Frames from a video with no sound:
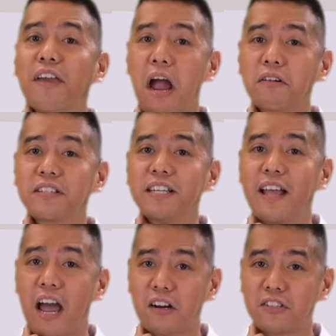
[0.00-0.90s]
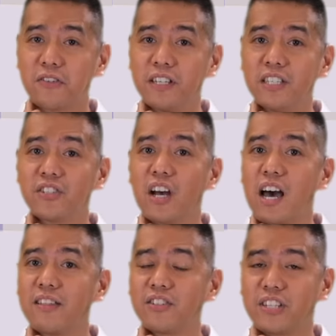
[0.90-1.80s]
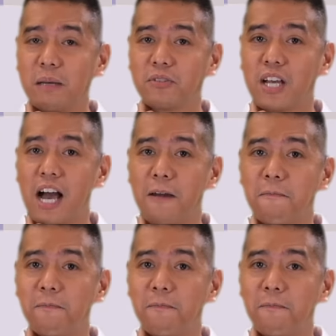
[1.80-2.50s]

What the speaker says: carotid arteries at the same time.